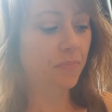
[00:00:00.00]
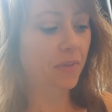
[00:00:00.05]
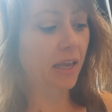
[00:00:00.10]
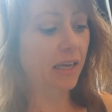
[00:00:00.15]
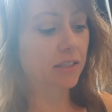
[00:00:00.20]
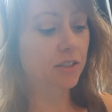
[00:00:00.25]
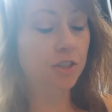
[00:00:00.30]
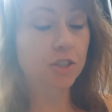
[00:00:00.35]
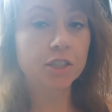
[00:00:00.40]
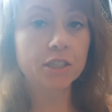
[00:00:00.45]

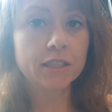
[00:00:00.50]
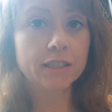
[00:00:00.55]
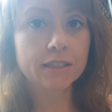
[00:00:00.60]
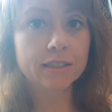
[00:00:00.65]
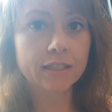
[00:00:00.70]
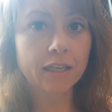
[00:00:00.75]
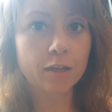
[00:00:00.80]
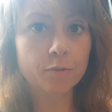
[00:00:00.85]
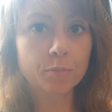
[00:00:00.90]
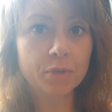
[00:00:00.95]
and she
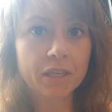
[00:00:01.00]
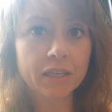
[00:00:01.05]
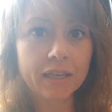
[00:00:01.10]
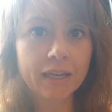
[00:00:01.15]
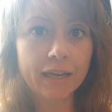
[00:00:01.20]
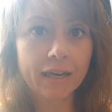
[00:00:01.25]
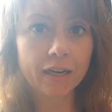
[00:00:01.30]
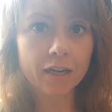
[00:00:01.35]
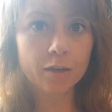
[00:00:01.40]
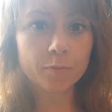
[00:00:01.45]
sent me a
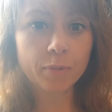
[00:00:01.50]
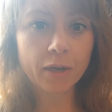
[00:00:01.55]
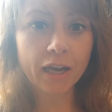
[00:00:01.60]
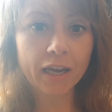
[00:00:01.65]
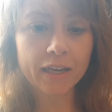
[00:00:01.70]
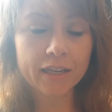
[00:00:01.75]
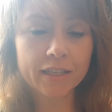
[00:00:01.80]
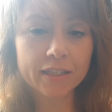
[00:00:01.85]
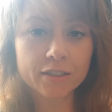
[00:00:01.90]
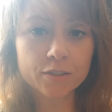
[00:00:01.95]
care
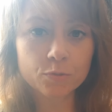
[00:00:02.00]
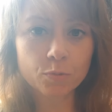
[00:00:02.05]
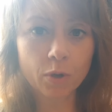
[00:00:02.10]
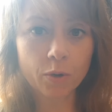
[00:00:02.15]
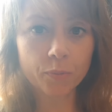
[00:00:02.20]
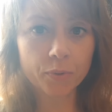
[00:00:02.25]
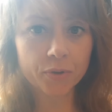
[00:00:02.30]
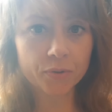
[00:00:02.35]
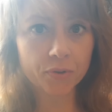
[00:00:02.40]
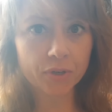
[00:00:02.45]
package while
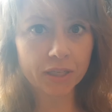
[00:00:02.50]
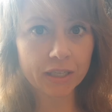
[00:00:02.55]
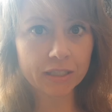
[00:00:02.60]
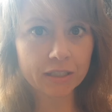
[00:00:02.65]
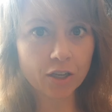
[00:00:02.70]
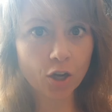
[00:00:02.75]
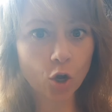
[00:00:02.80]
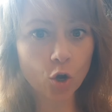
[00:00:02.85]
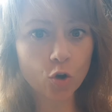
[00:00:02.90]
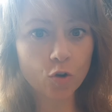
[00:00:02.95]
we were in
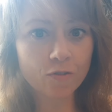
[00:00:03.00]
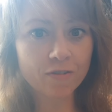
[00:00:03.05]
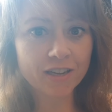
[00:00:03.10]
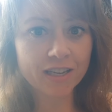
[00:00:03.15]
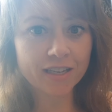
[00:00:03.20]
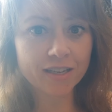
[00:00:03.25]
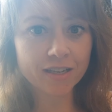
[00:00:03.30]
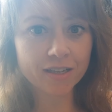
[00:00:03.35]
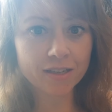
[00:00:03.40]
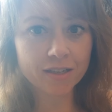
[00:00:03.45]
COVID